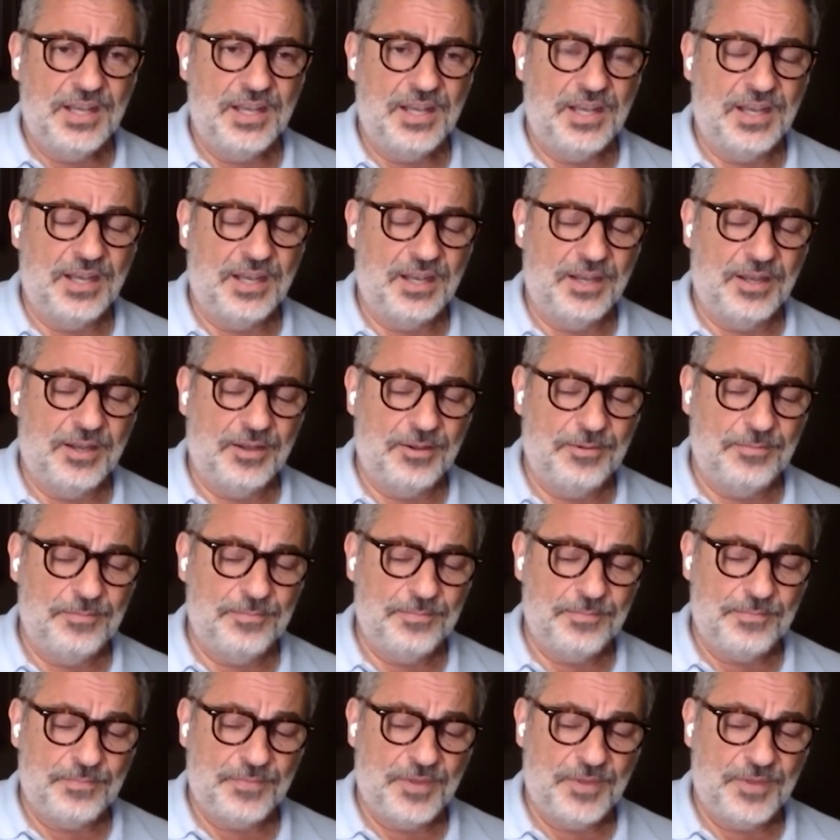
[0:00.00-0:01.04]

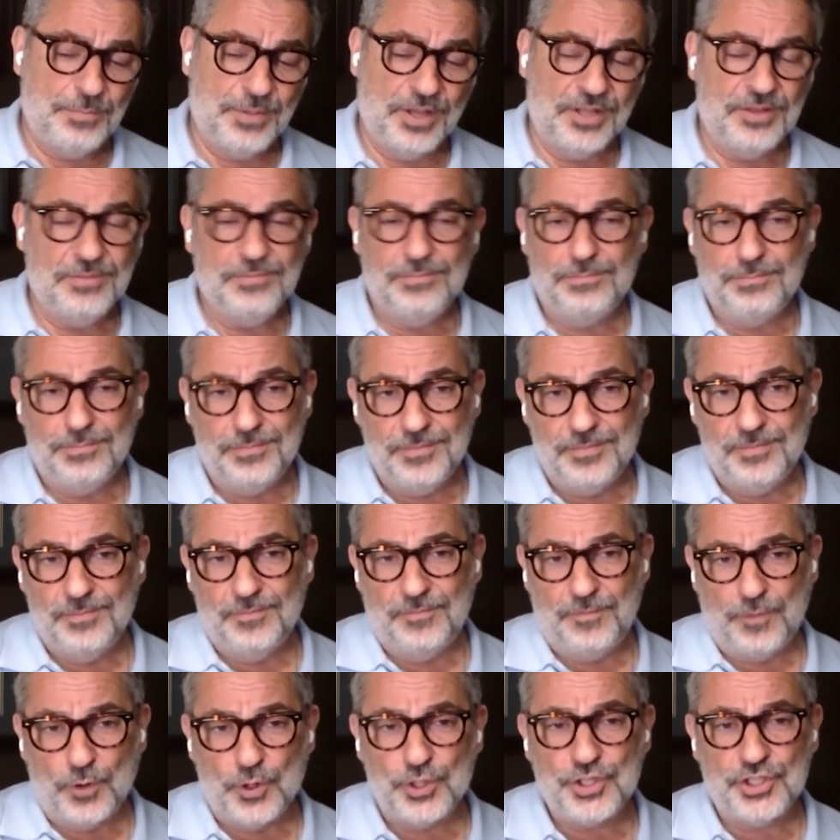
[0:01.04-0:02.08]
But
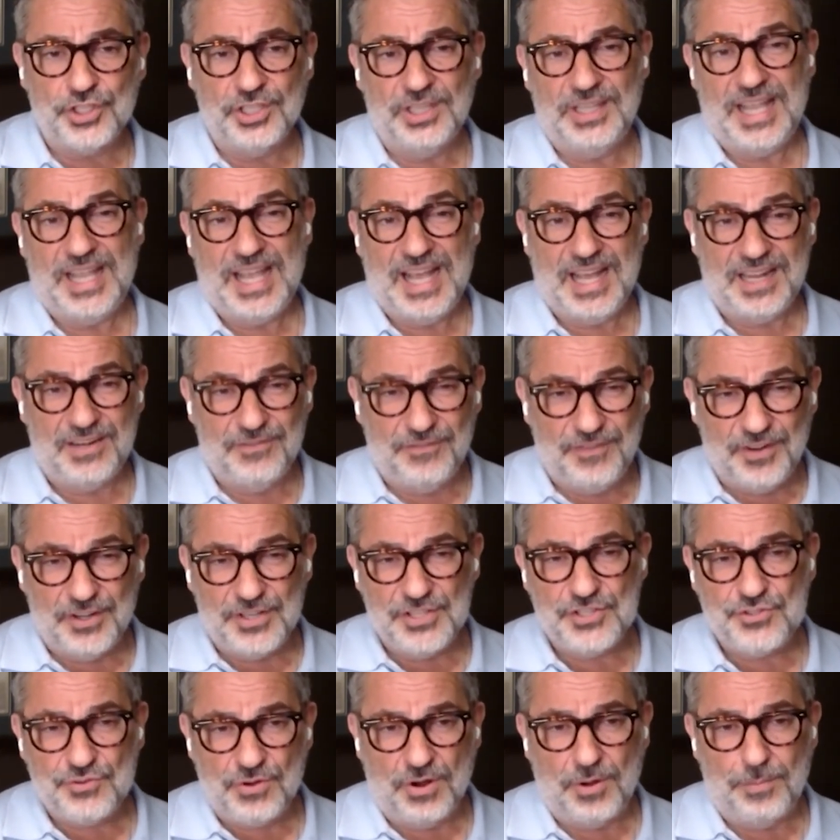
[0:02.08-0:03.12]
fortunately, I had a very
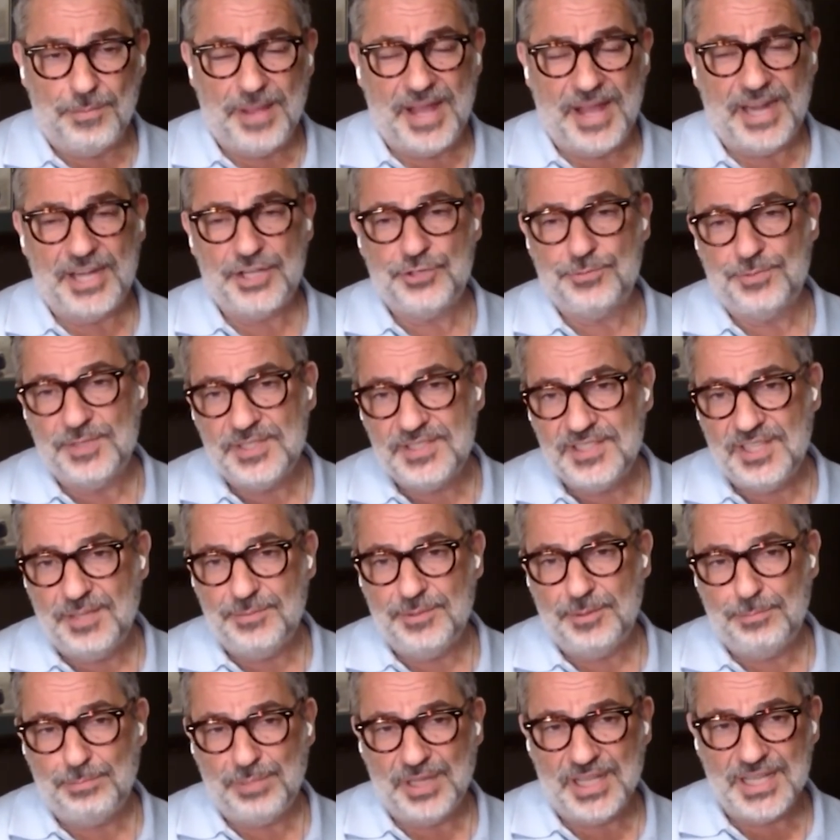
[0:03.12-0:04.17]
strong management team
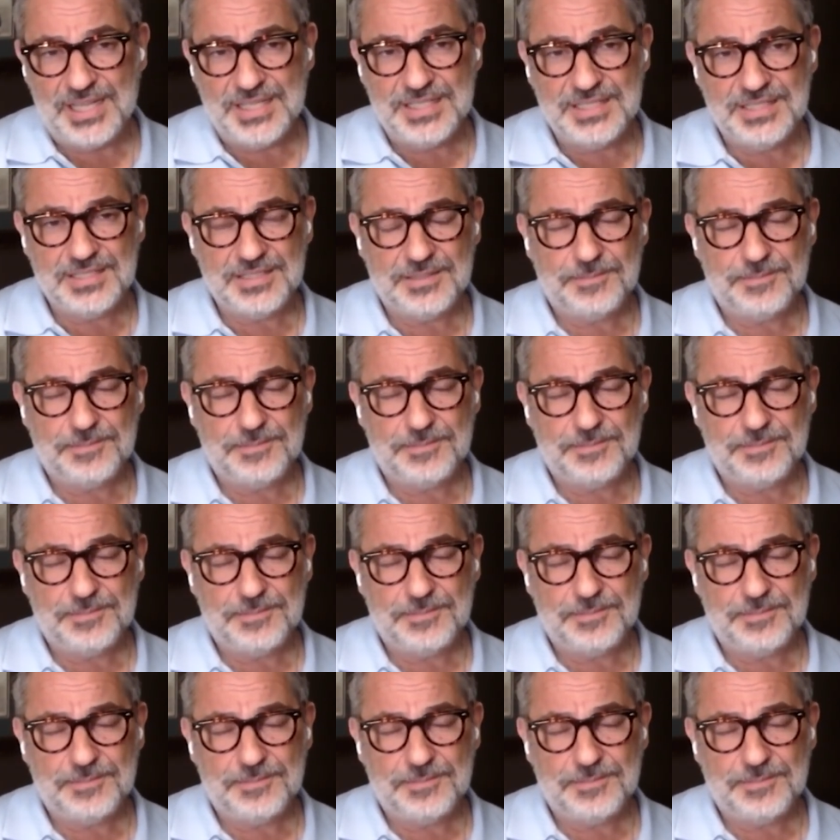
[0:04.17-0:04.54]
in place.